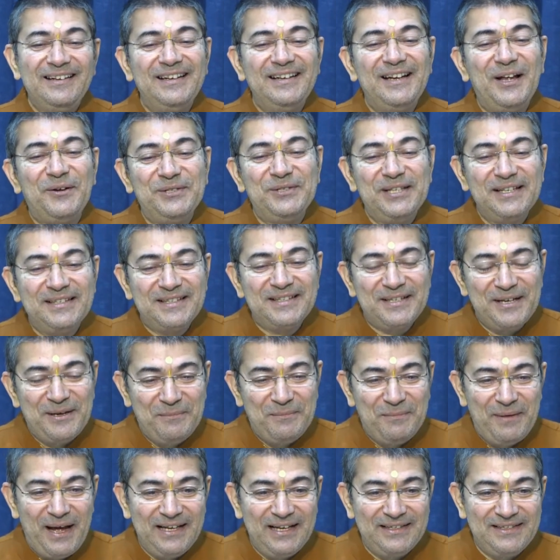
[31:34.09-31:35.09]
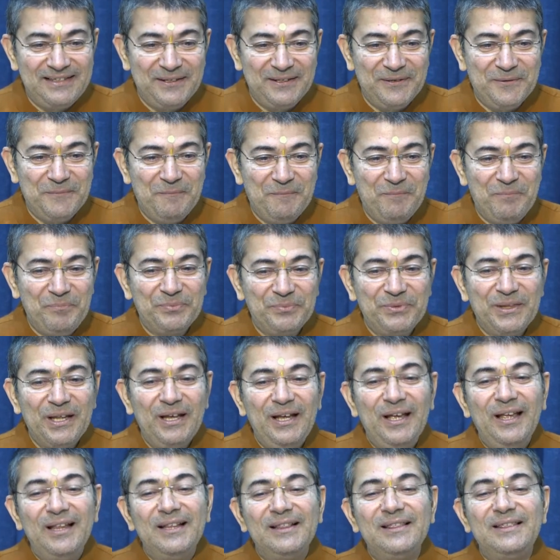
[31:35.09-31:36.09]
now, just imagine
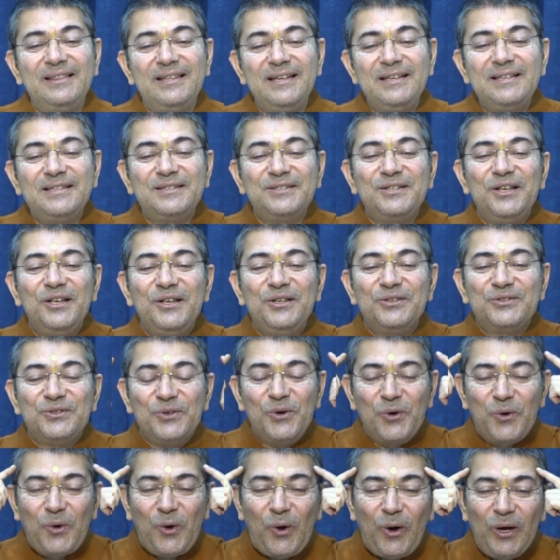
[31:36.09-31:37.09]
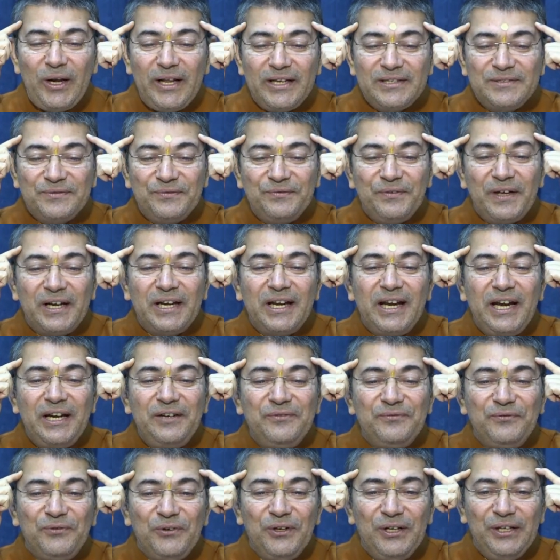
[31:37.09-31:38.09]
this so called as
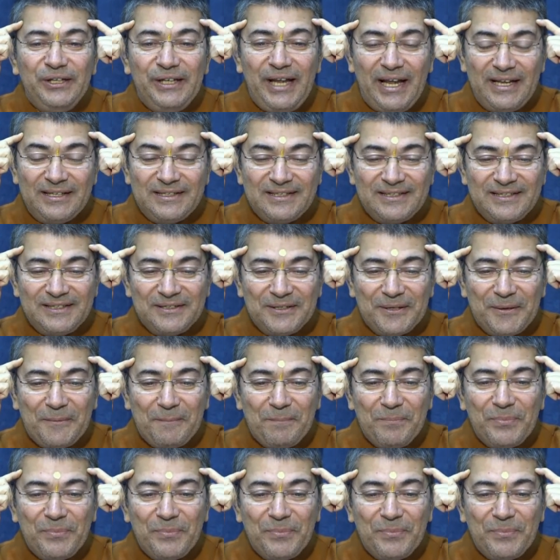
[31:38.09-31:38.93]
forgetfulness.